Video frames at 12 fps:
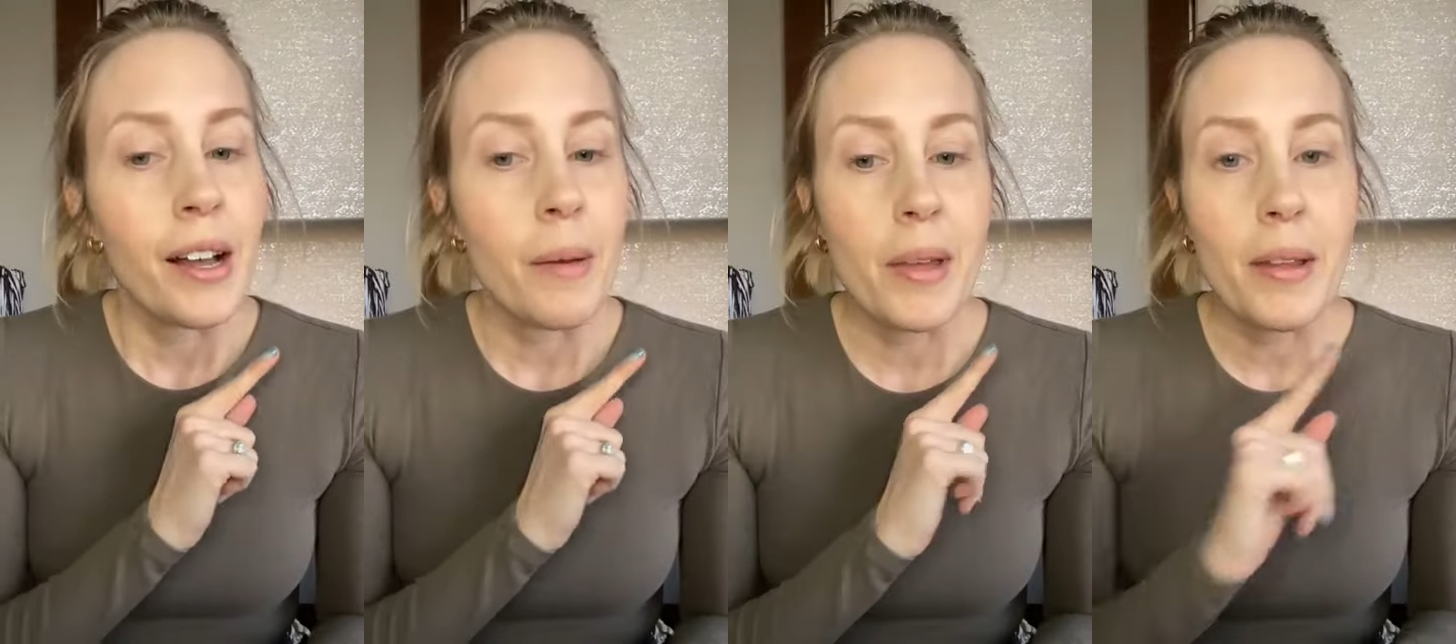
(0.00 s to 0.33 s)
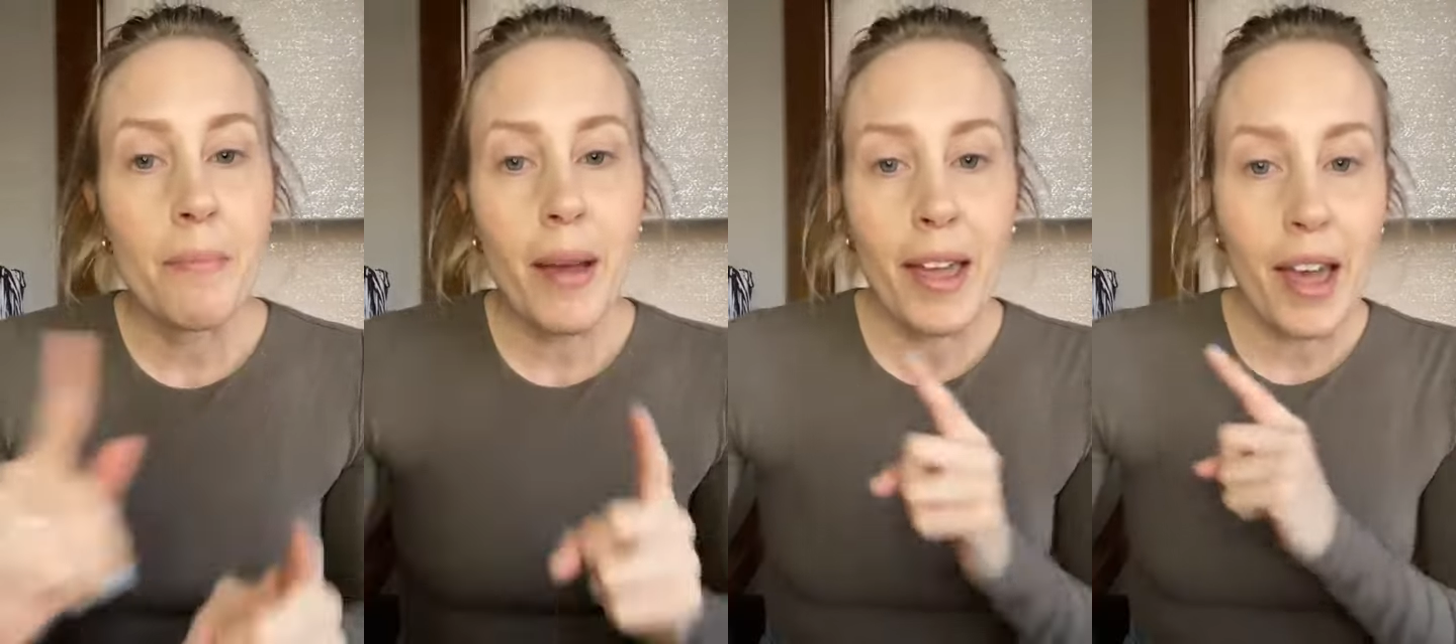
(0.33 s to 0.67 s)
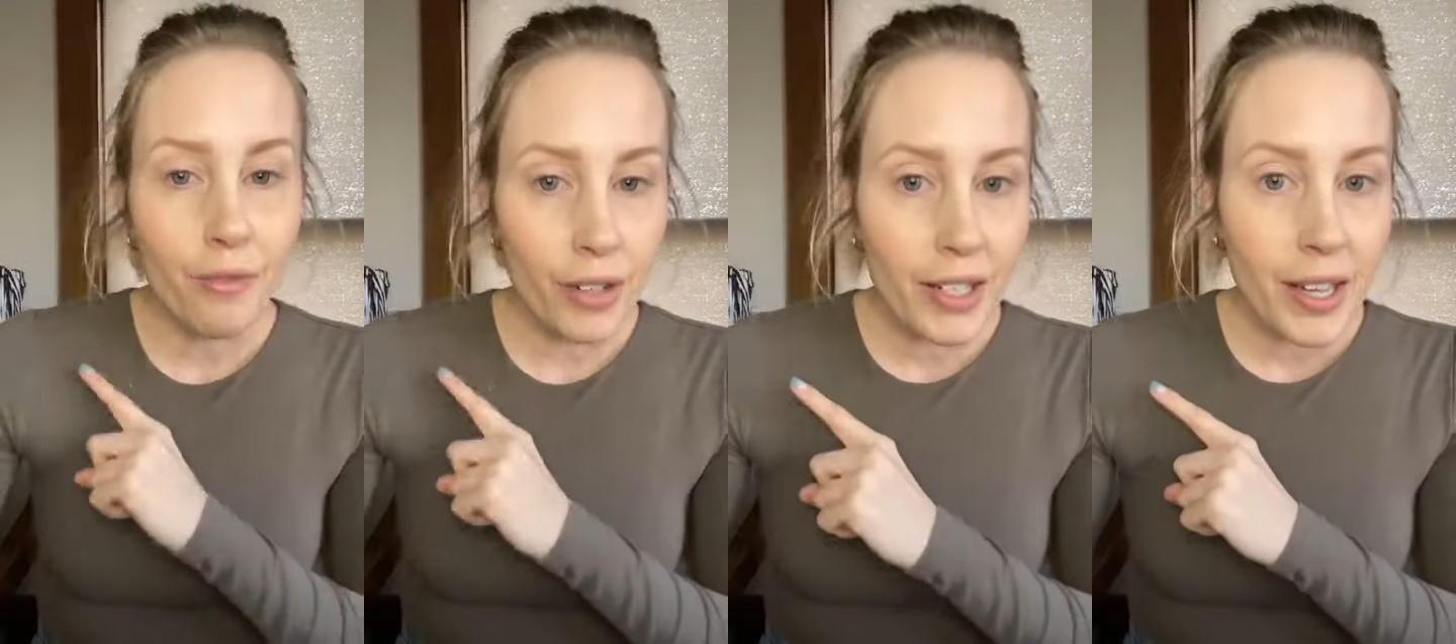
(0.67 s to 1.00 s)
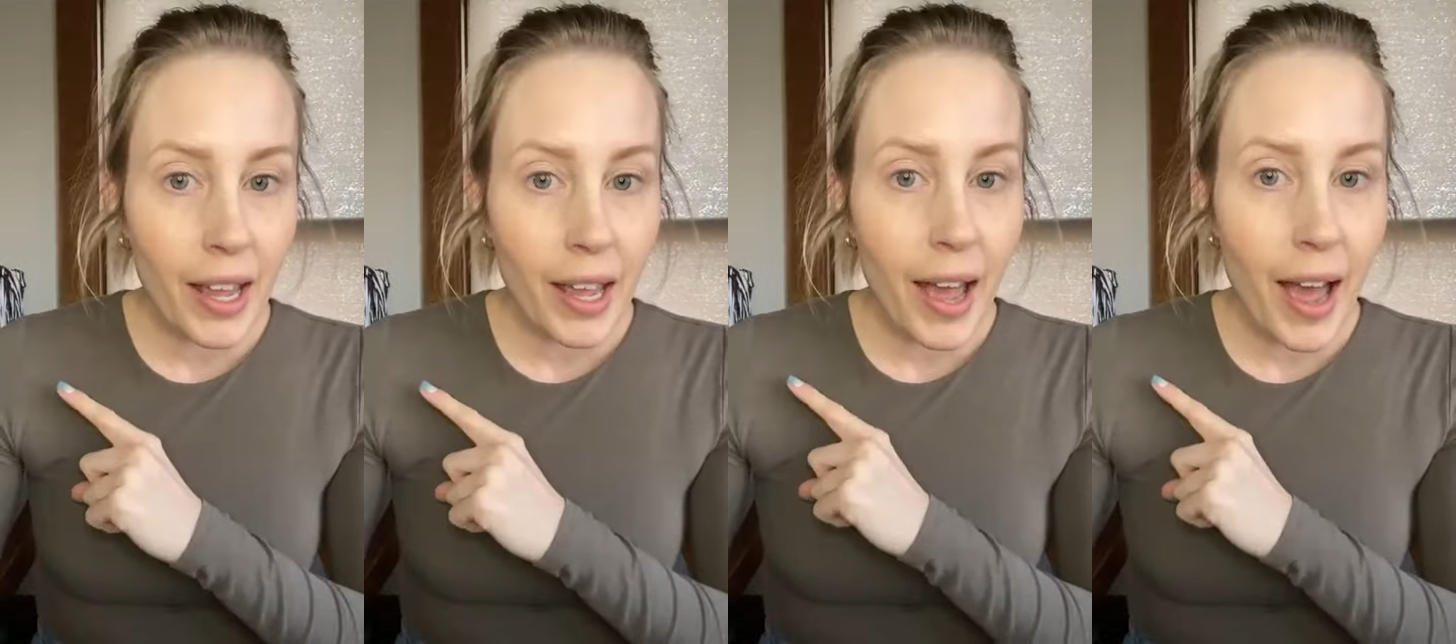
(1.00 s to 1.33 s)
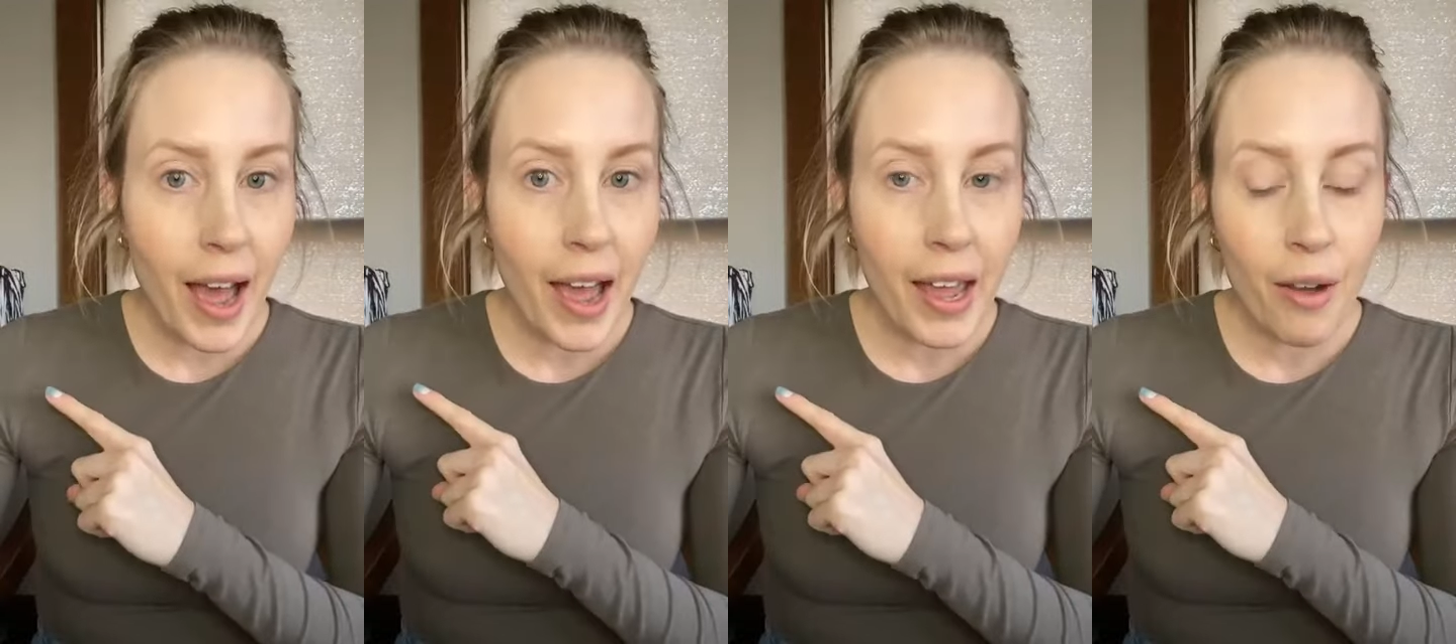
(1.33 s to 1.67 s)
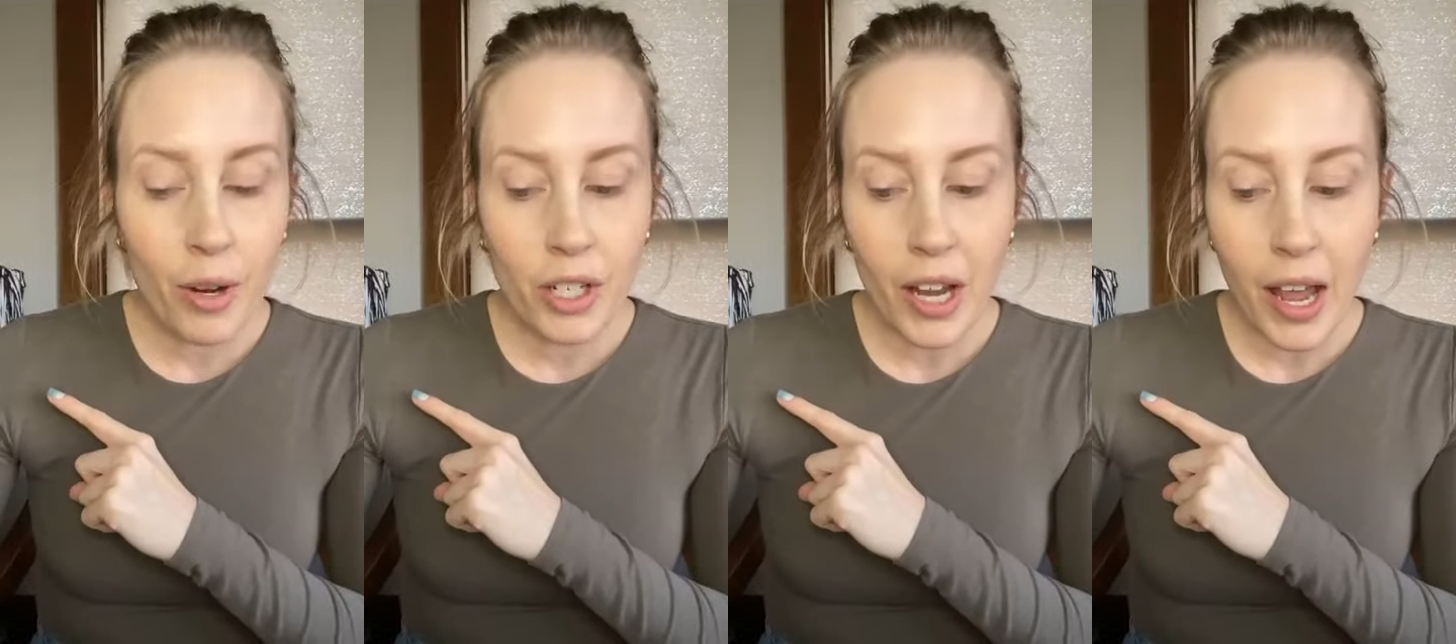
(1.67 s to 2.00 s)
My everyday
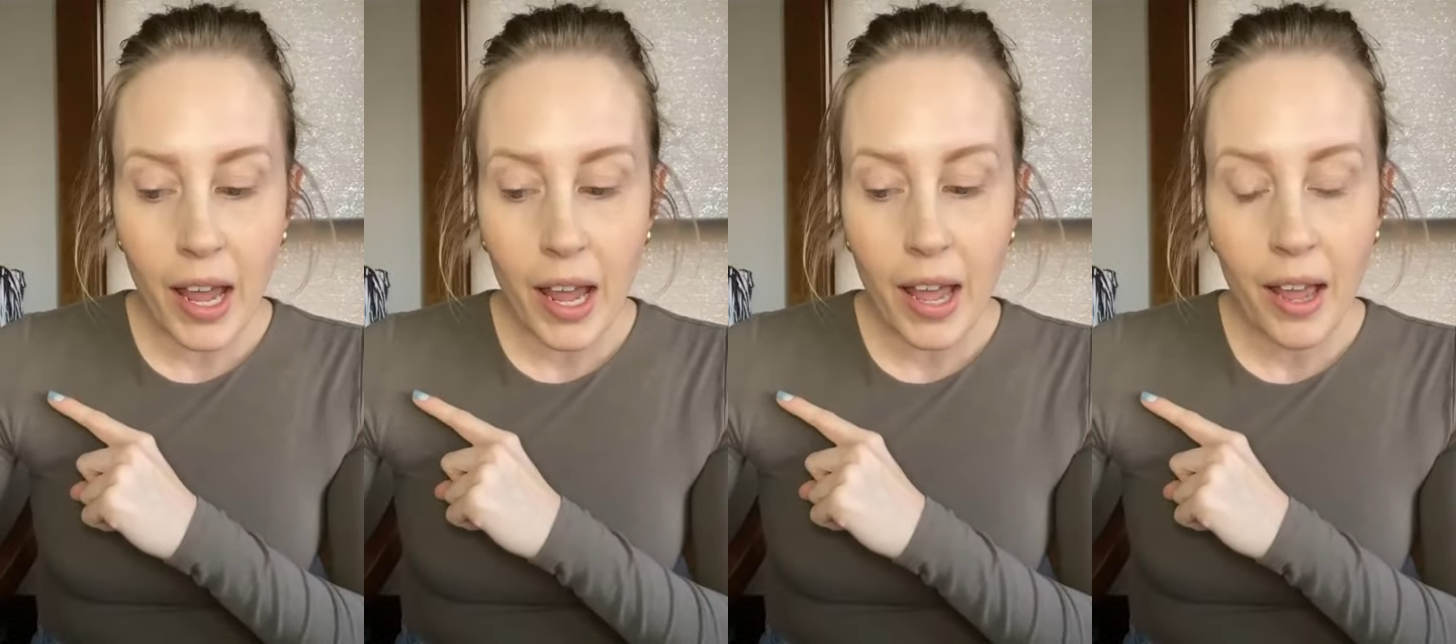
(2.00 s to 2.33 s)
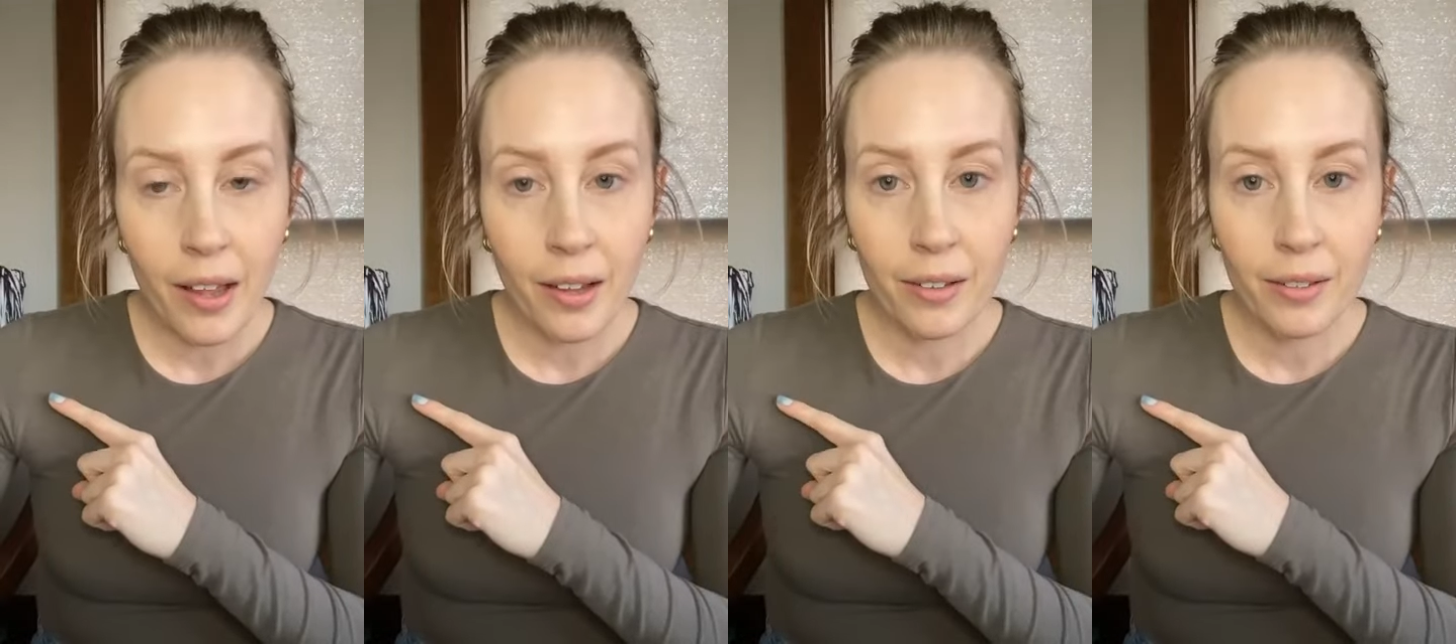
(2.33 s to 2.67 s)
eye, which I